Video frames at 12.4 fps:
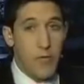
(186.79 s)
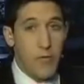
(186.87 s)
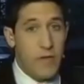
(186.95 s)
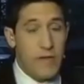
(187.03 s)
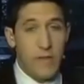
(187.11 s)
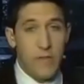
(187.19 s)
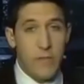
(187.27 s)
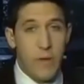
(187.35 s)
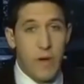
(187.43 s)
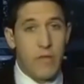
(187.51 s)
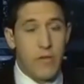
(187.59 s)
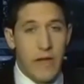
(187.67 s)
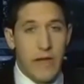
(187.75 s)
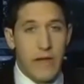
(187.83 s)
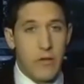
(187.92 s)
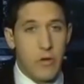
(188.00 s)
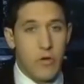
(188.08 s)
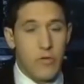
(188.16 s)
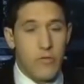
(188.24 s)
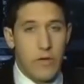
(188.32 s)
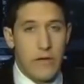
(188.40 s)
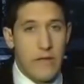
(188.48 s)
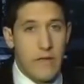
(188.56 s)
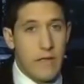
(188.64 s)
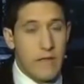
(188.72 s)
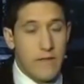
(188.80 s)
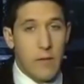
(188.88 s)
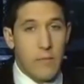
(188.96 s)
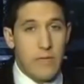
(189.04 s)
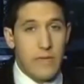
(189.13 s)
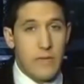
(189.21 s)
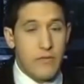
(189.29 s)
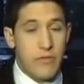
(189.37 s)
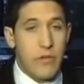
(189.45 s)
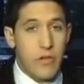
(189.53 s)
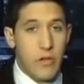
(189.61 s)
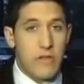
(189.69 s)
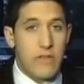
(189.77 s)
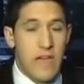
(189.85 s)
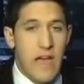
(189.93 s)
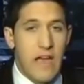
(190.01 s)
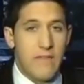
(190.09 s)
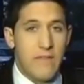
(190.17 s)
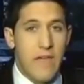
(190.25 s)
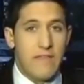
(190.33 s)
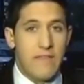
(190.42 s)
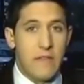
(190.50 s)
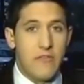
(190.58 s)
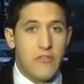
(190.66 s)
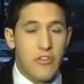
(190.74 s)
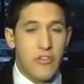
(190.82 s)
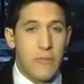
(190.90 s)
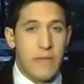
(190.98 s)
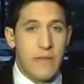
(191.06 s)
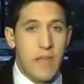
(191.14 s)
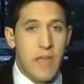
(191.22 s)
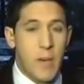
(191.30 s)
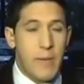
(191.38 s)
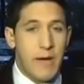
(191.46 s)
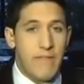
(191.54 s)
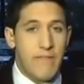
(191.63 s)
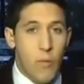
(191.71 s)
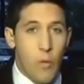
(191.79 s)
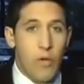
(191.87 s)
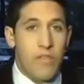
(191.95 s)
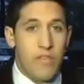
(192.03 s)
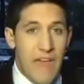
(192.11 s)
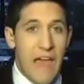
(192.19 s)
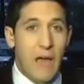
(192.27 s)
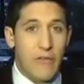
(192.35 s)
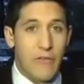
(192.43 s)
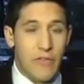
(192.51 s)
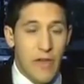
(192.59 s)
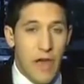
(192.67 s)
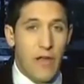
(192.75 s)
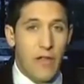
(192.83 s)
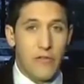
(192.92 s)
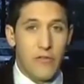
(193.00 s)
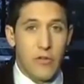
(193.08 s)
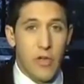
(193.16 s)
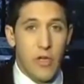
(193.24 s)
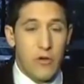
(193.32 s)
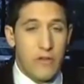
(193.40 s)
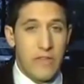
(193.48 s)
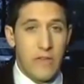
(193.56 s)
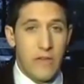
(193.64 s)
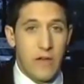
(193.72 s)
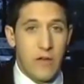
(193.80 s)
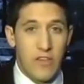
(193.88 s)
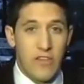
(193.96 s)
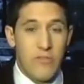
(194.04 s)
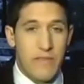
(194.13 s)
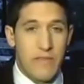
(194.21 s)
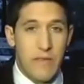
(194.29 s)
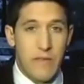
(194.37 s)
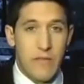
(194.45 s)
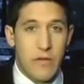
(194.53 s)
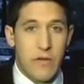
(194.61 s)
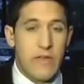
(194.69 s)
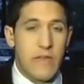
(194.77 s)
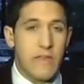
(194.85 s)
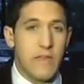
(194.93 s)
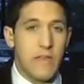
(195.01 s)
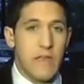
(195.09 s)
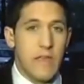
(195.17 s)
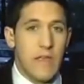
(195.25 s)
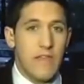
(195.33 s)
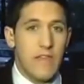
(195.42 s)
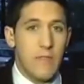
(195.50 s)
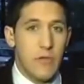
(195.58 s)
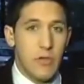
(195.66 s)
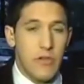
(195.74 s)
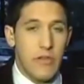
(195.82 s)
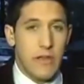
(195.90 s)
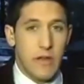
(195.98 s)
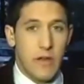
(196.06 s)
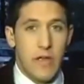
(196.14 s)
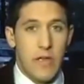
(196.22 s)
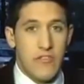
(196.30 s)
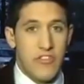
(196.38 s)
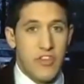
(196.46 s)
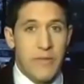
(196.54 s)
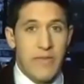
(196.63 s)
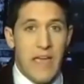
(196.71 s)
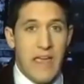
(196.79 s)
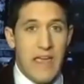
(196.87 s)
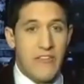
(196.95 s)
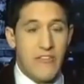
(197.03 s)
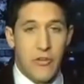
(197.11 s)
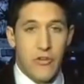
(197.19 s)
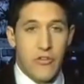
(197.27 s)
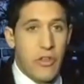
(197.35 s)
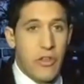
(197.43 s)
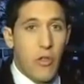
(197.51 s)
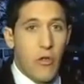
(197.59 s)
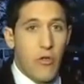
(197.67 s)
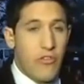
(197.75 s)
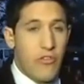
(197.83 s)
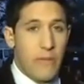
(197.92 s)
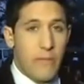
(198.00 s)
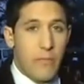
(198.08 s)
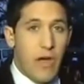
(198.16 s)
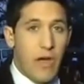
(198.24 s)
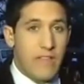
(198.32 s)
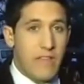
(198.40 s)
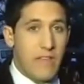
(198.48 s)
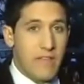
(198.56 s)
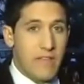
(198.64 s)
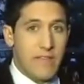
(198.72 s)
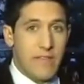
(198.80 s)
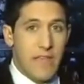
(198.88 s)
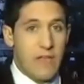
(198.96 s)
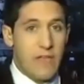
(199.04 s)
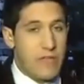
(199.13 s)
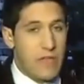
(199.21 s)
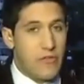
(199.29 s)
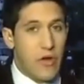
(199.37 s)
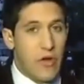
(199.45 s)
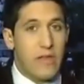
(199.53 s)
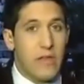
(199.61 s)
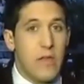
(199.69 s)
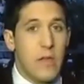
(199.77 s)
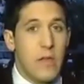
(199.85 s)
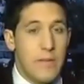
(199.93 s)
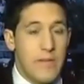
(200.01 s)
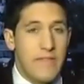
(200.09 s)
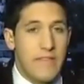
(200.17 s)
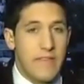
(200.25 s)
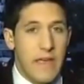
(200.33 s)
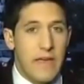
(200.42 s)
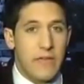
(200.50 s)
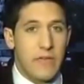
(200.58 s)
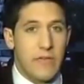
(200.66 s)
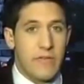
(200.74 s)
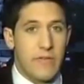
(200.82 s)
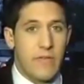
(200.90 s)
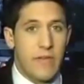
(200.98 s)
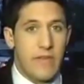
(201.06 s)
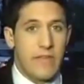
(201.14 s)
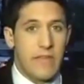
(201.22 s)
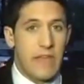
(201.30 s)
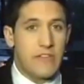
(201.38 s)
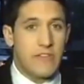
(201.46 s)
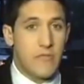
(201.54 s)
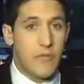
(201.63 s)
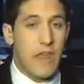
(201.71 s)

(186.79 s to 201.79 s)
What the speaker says: Both the victim's mother and girlfriend tell me he was a good guy. In fact, he had just spent about $4,000 on Christmas gifts for kids in the community here. GBI agents are still on scene processing this house as they try to piece together this investigation.